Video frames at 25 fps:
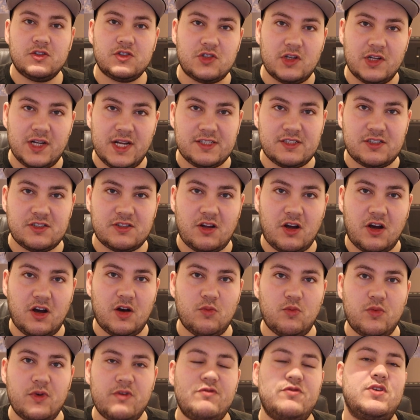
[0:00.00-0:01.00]
So let's
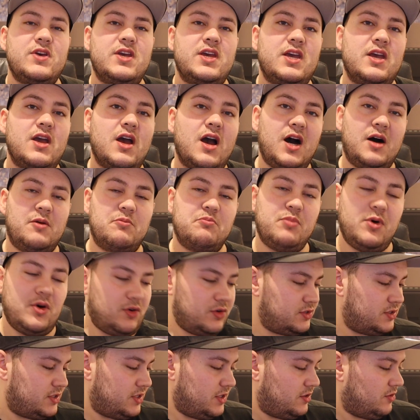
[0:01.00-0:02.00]
start with the
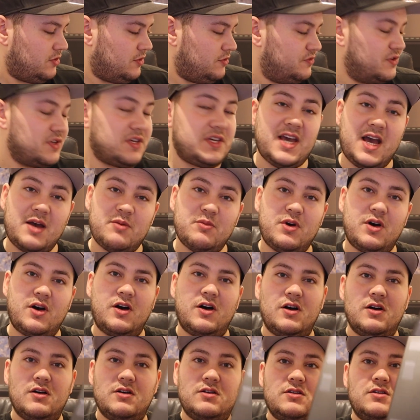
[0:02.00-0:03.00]
unboxing of the
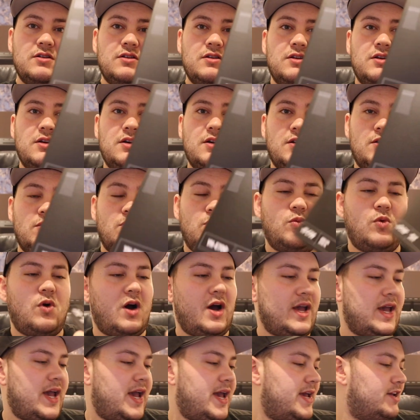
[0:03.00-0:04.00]
Yamaha
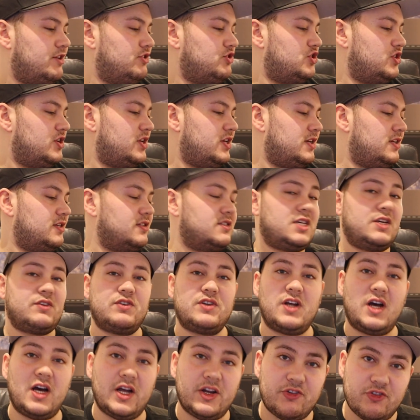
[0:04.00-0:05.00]

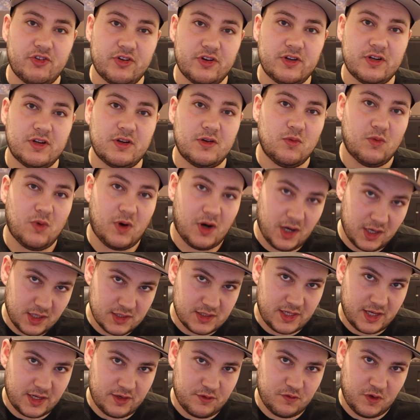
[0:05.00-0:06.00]
YH-E700
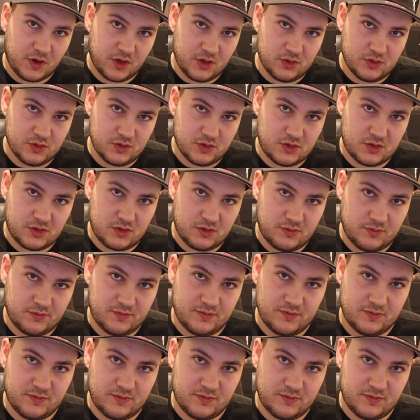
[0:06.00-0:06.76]
wireless headphones.